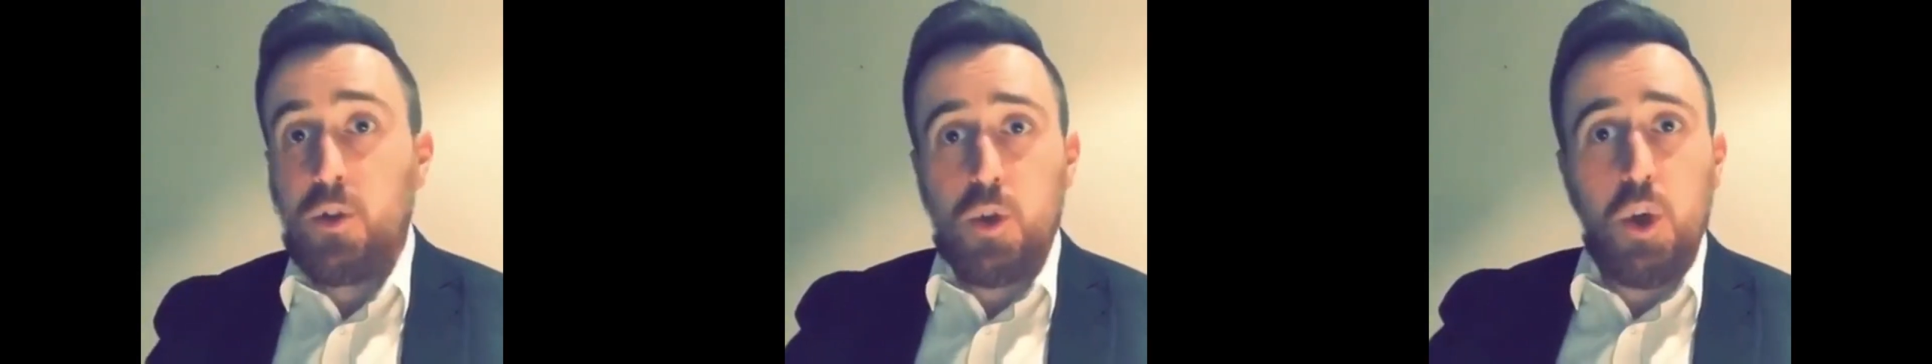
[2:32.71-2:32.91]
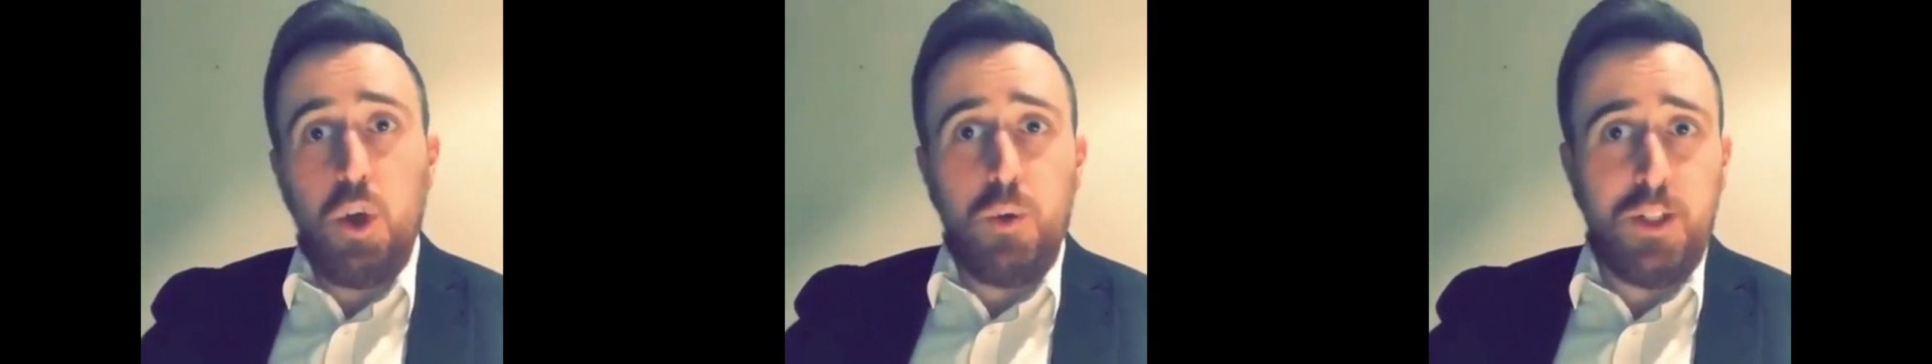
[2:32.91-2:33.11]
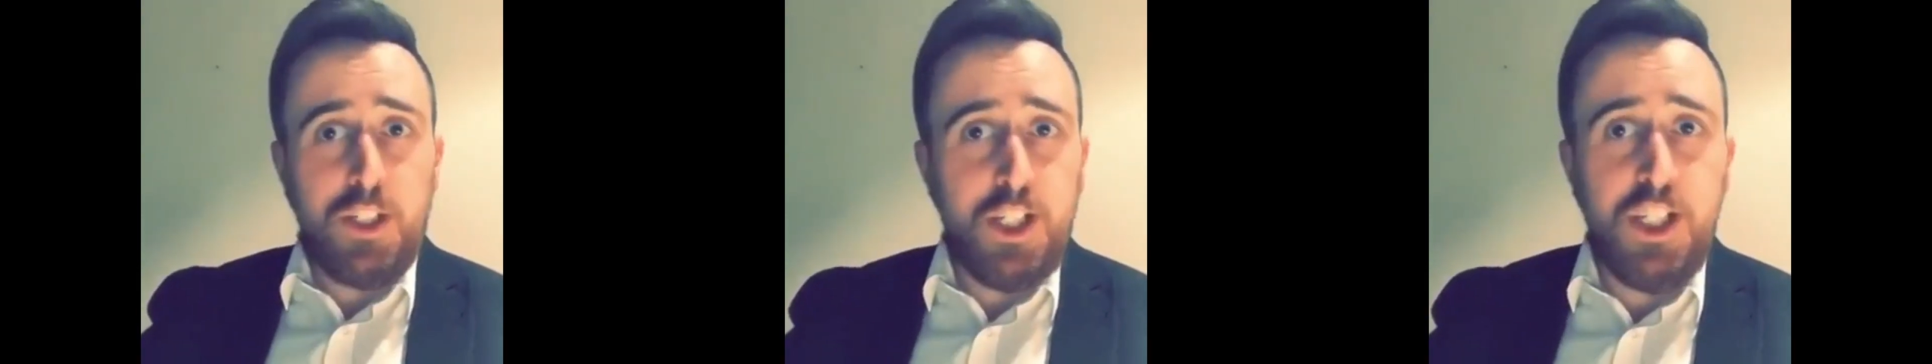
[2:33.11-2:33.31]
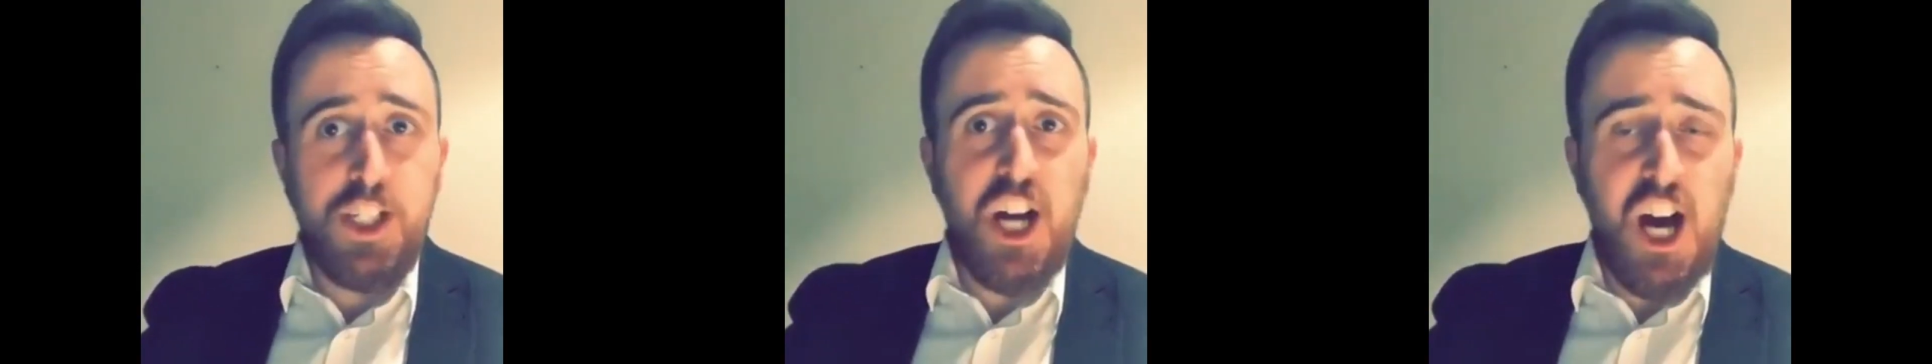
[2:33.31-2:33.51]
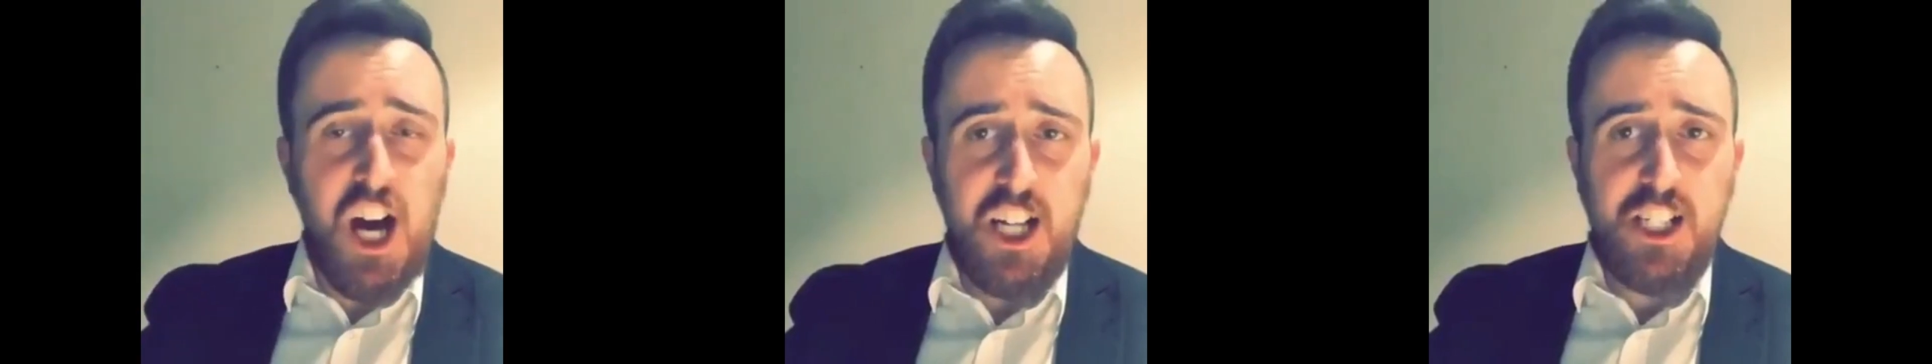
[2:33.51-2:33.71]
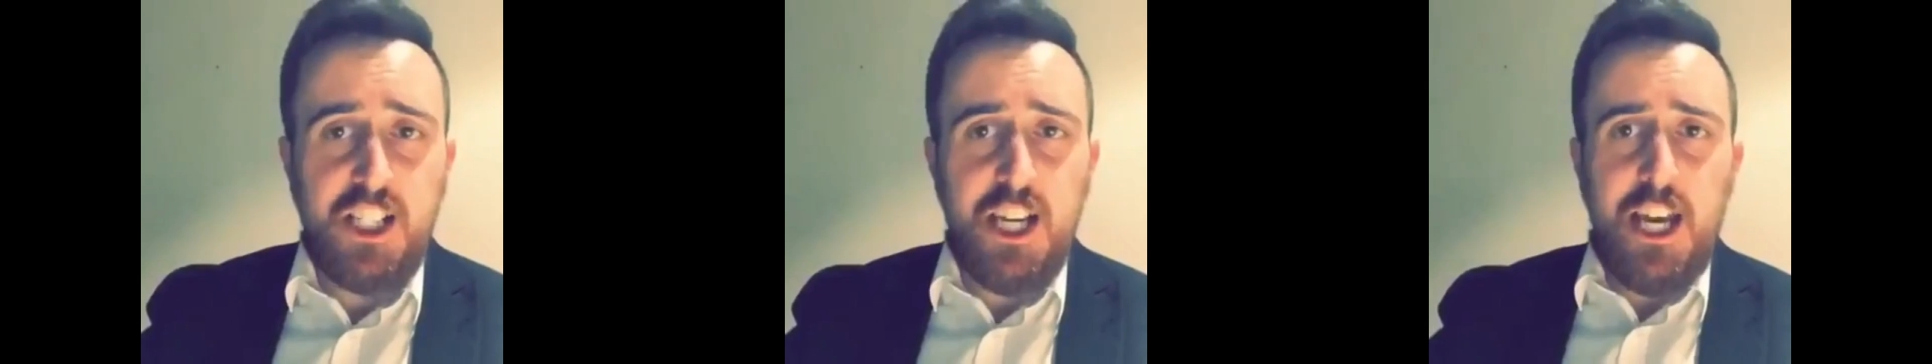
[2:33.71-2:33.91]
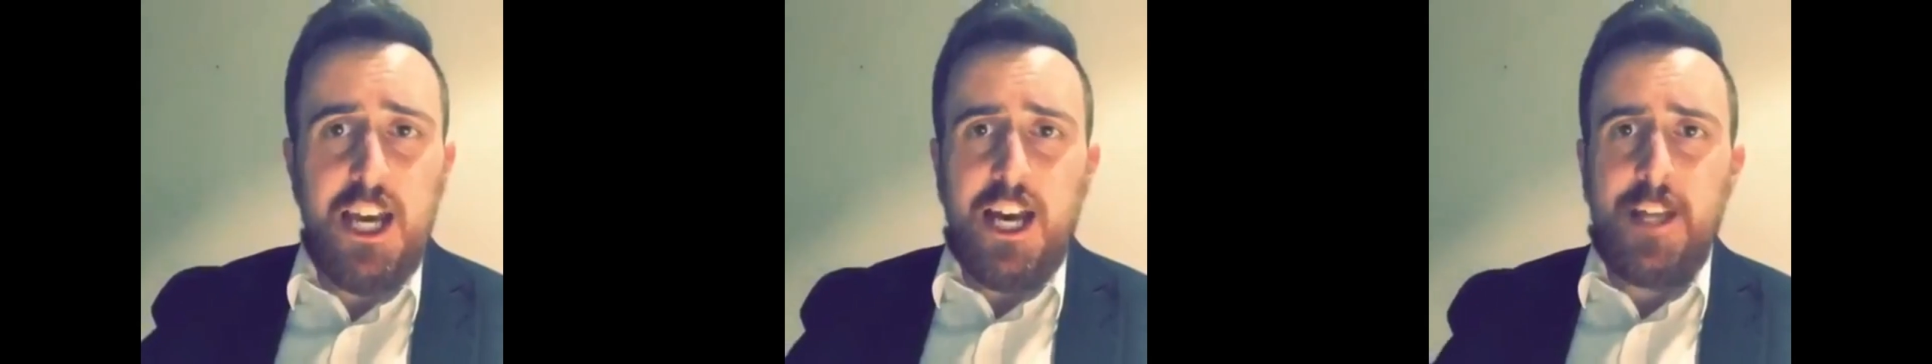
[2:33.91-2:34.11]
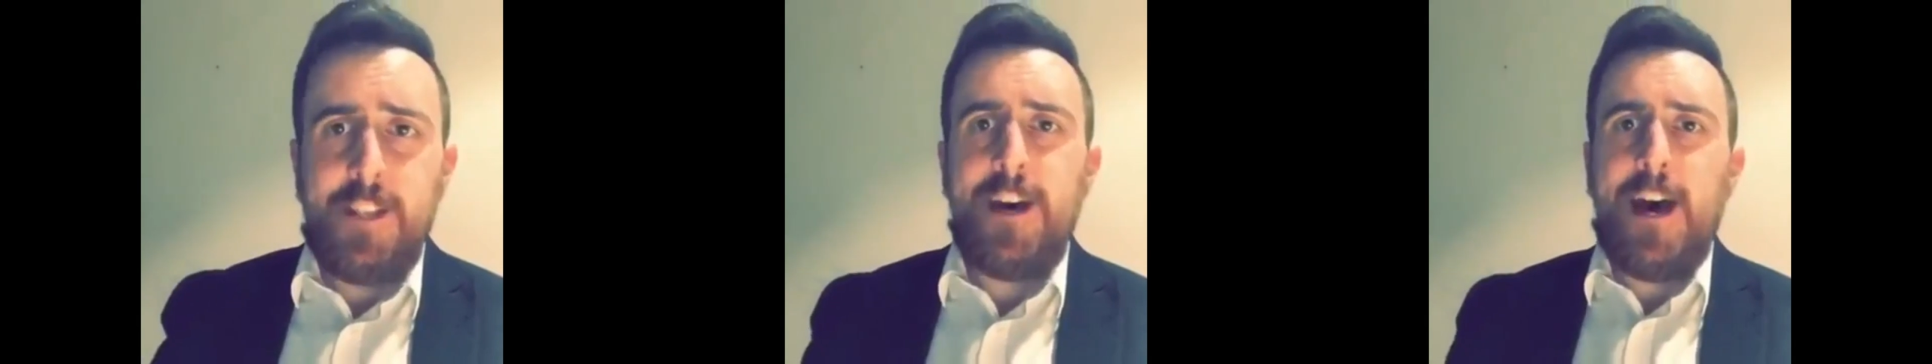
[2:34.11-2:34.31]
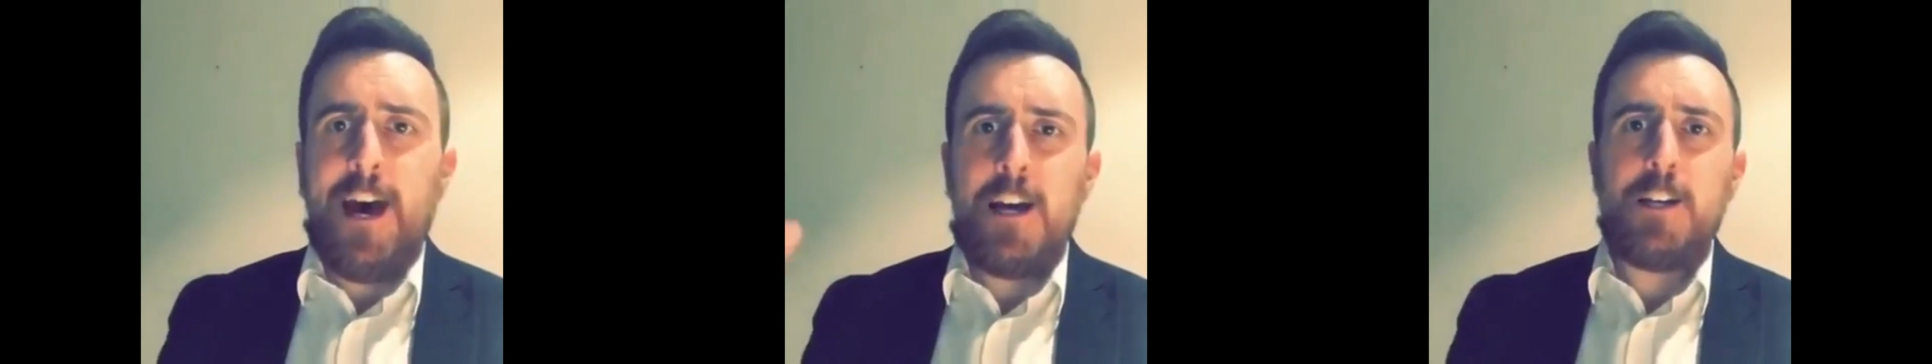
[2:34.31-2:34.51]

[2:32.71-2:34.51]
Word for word: The door was shut, and that